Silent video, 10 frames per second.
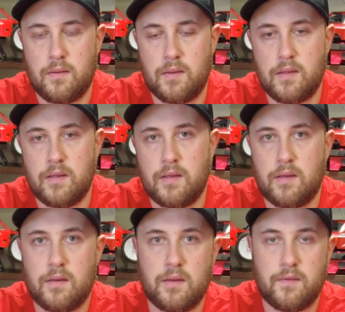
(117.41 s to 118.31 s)
in
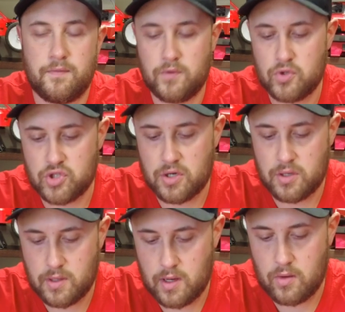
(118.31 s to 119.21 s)
the
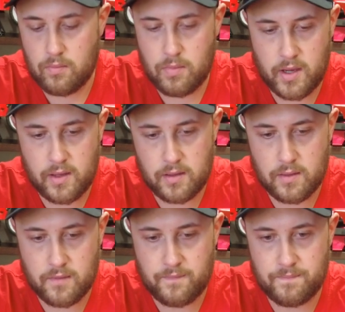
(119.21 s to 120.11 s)
future I'll buy
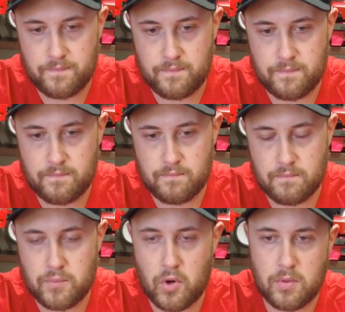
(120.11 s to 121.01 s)

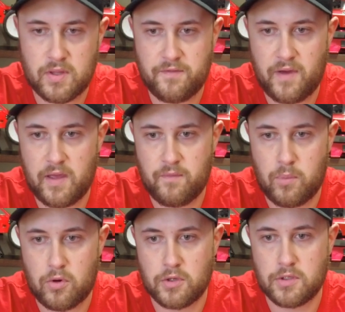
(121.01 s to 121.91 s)
probably the
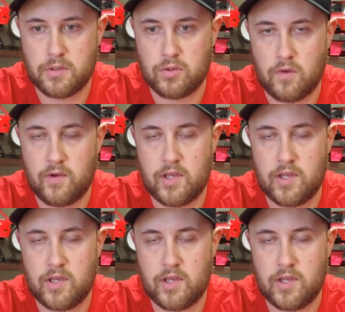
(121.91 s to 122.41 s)
5-port Nova